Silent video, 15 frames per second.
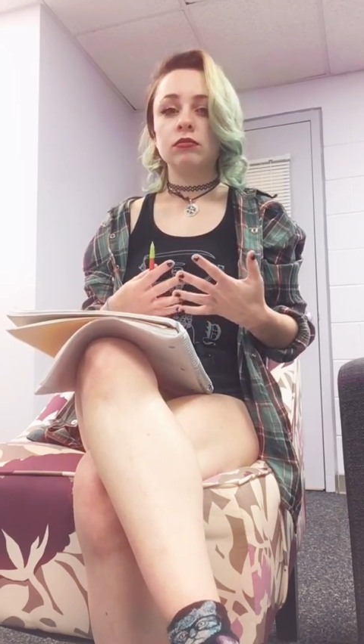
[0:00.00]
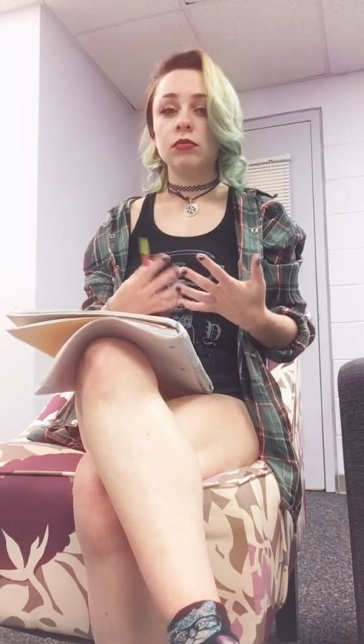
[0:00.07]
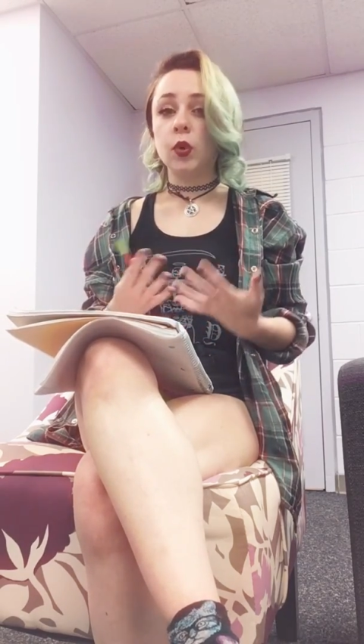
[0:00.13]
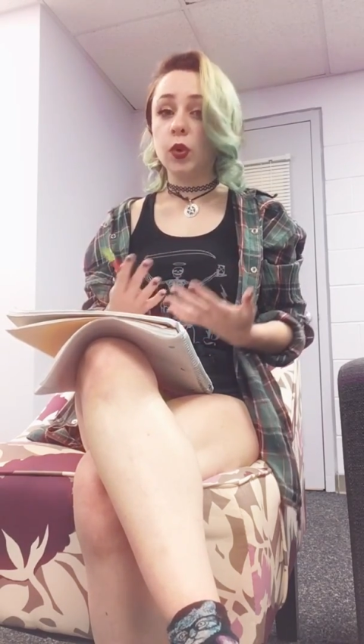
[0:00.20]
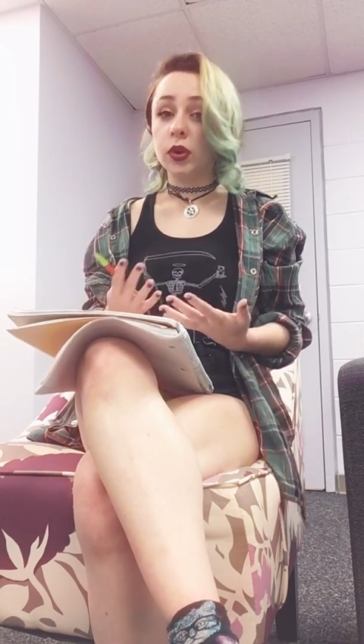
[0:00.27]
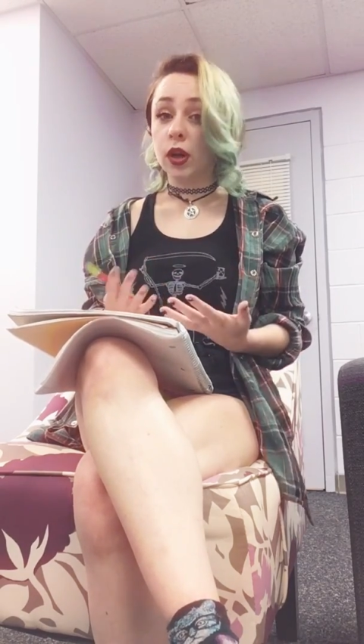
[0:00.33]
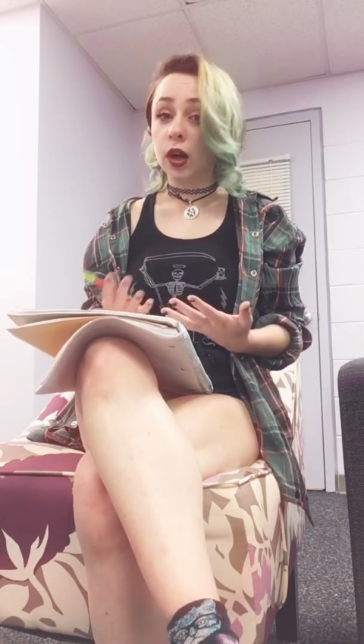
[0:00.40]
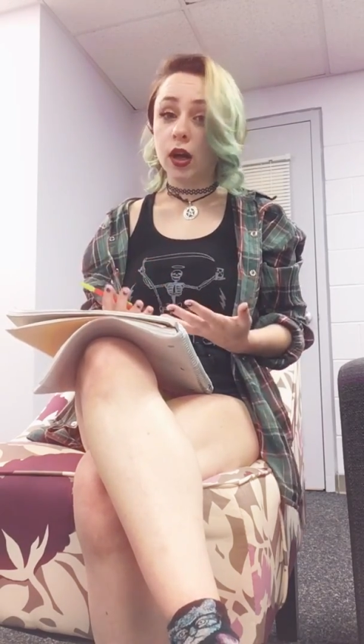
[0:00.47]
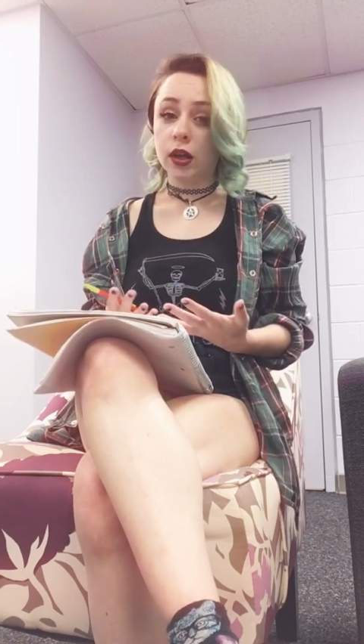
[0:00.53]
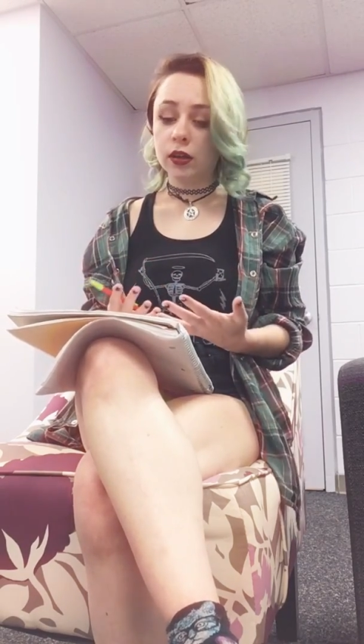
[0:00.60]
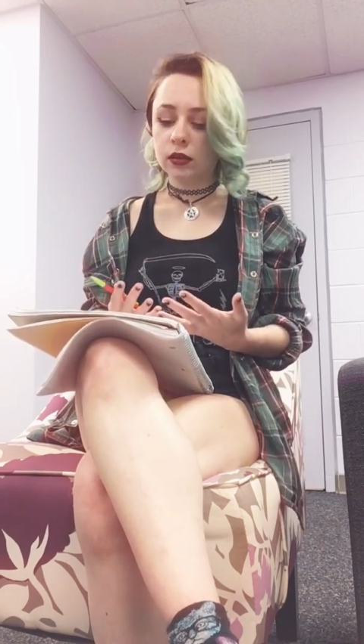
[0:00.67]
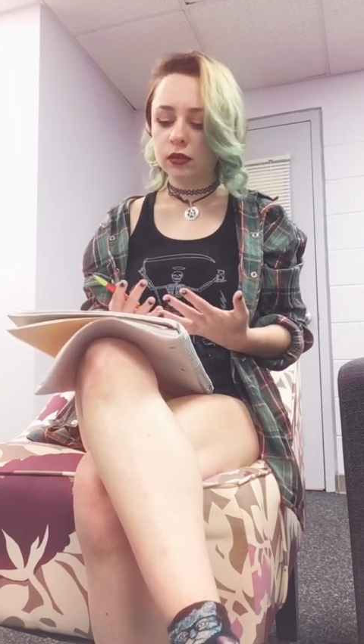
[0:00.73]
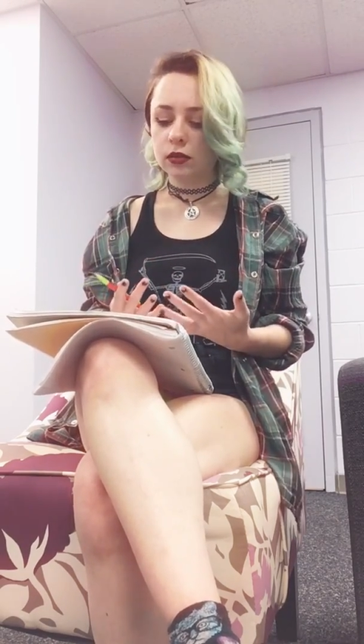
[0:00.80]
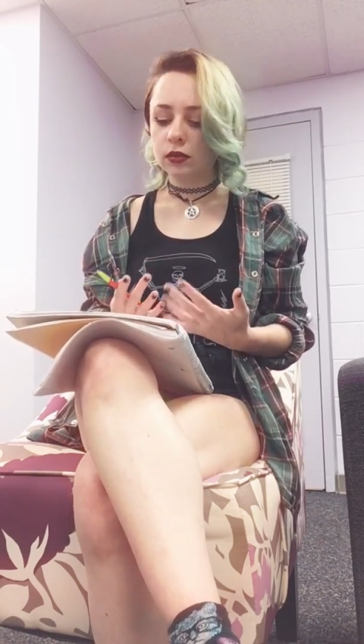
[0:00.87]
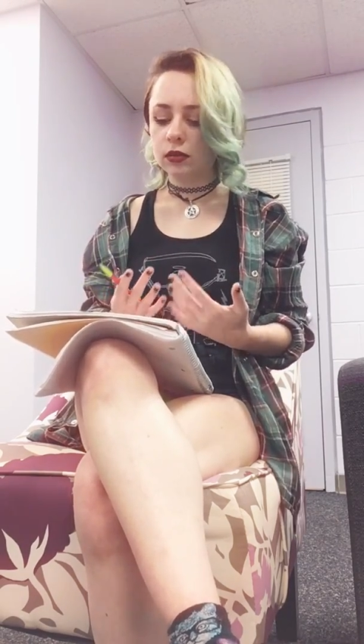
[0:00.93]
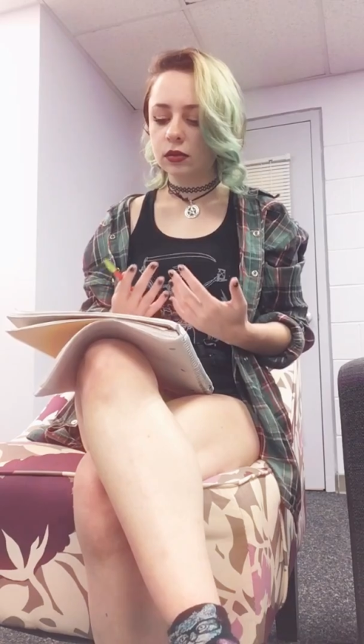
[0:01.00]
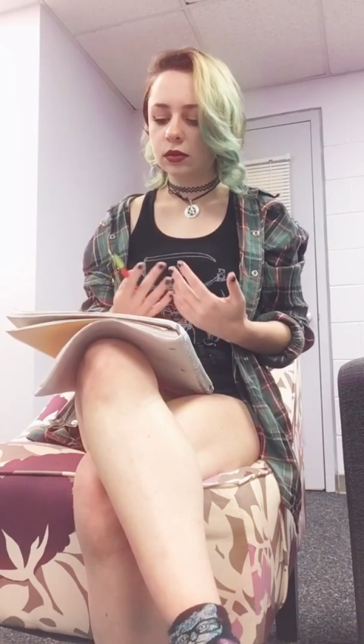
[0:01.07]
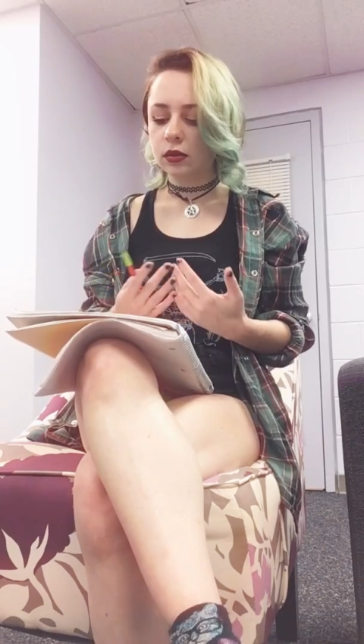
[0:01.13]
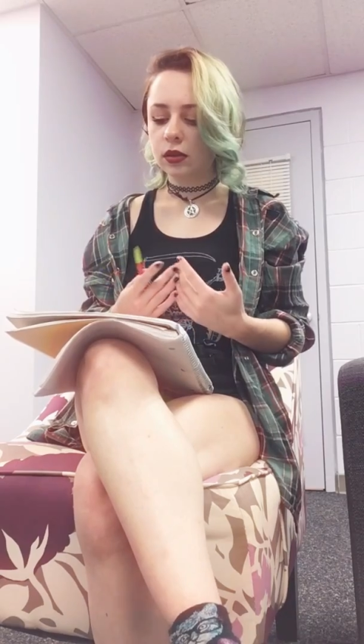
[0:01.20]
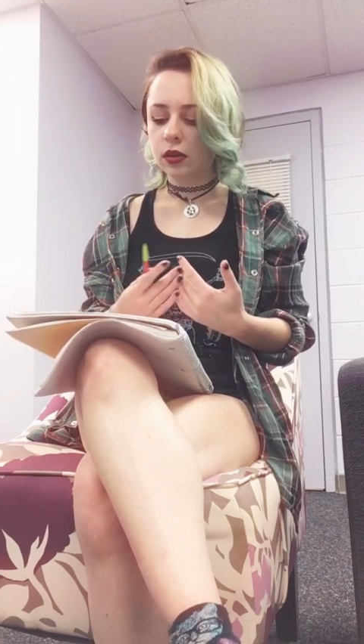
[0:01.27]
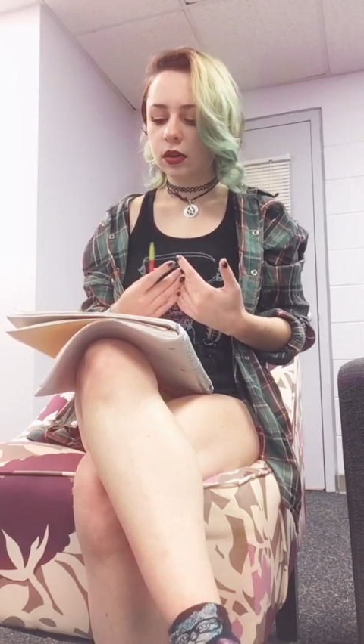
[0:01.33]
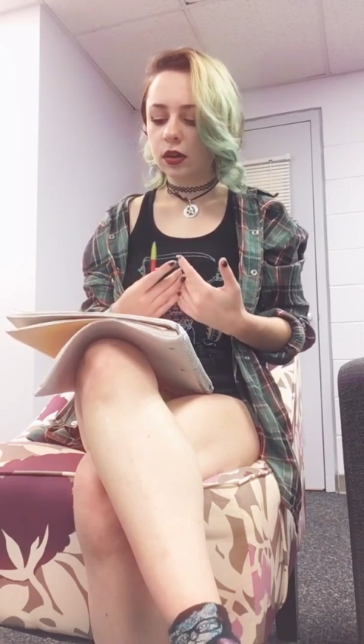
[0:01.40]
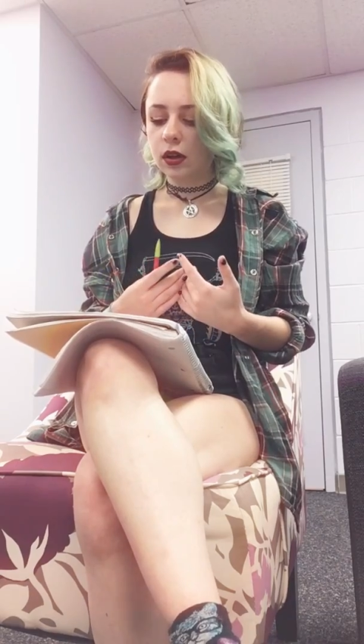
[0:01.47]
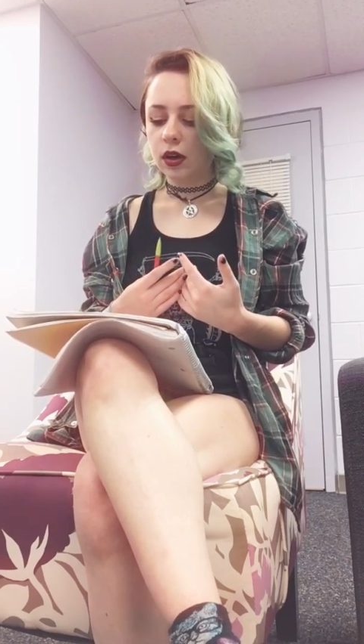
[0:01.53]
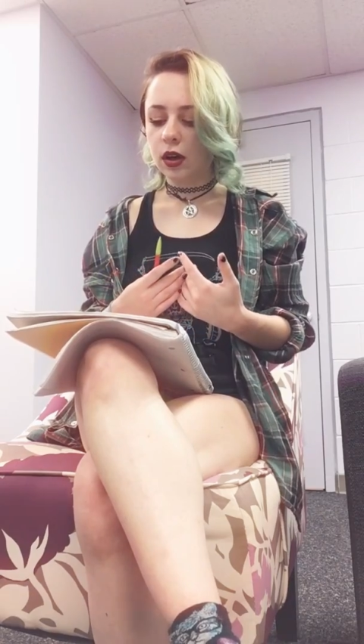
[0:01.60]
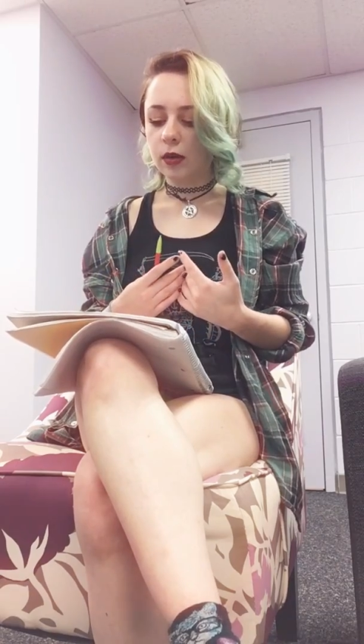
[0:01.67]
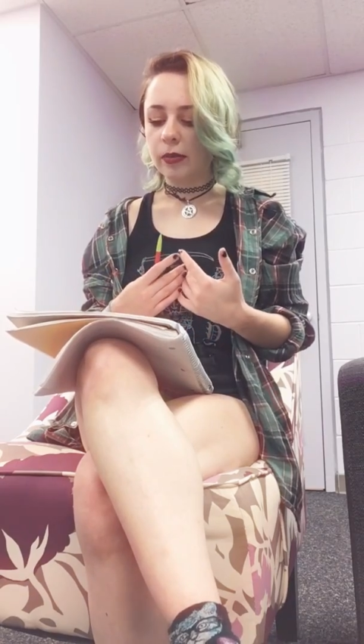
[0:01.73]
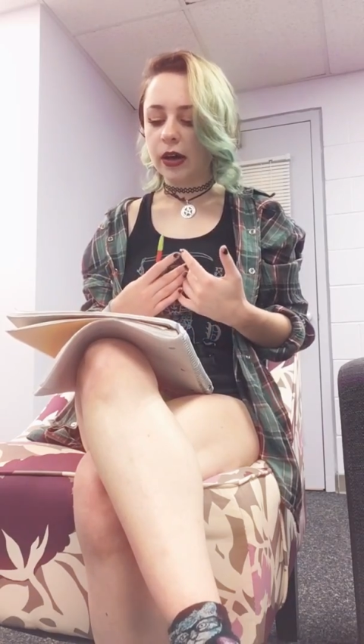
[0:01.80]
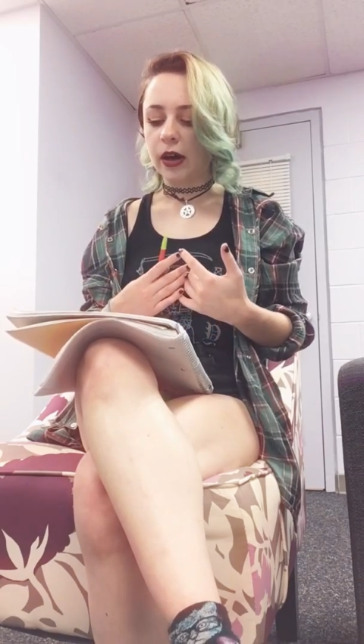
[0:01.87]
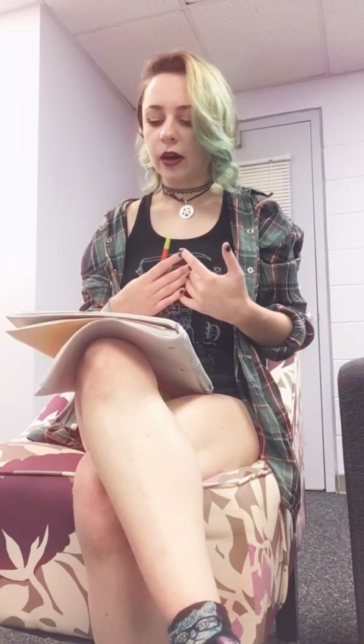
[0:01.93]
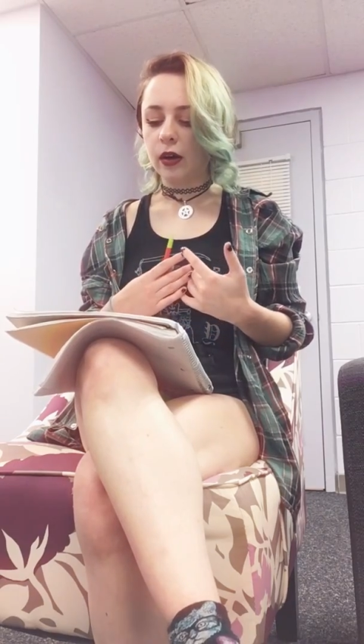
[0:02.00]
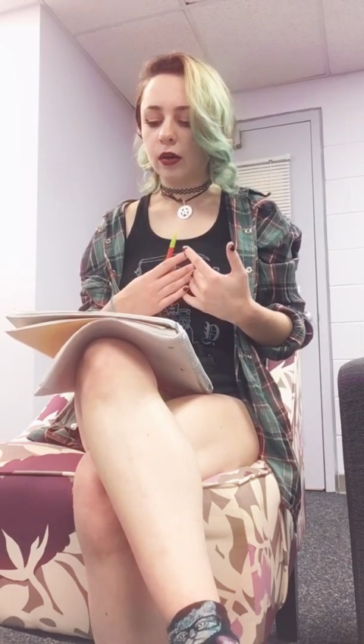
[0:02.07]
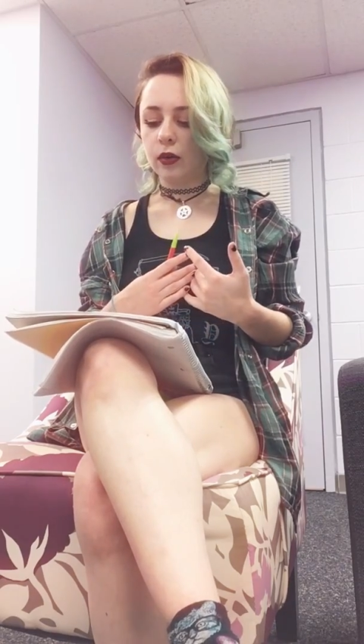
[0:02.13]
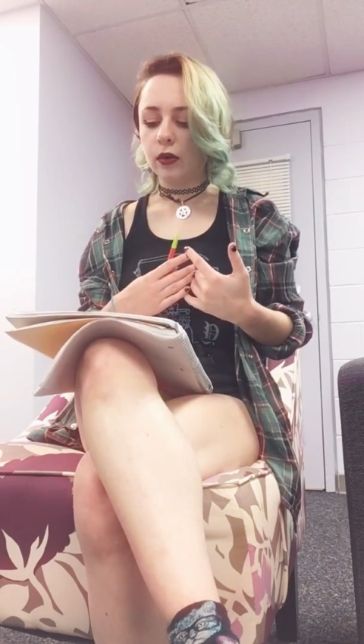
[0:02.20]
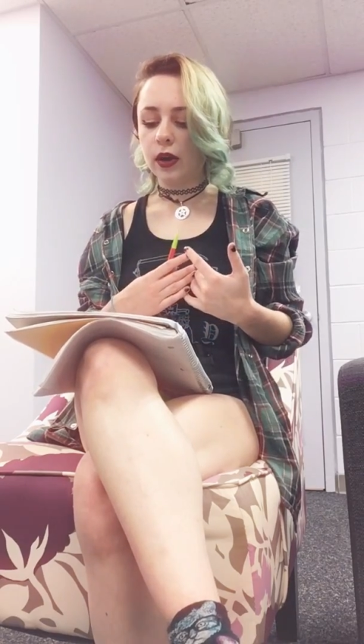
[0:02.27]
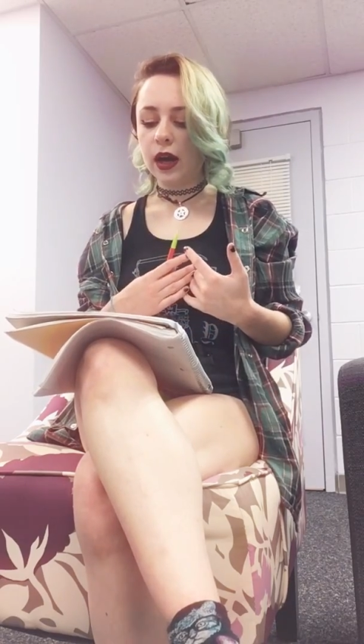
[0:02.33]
or not about